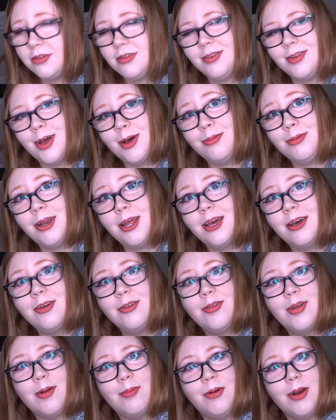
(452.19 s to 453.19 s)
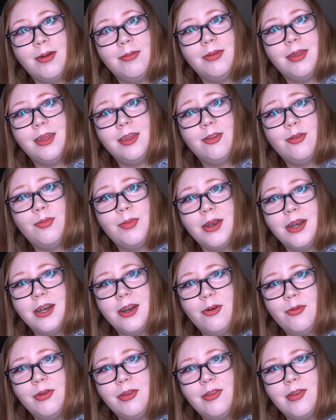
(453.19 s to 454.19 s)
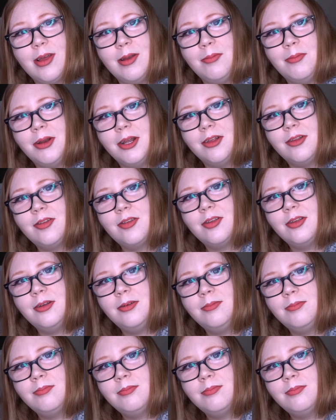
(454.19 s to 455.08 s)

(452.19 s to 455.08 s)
just stop now. Stop rambling. It's been almost 10 minutes.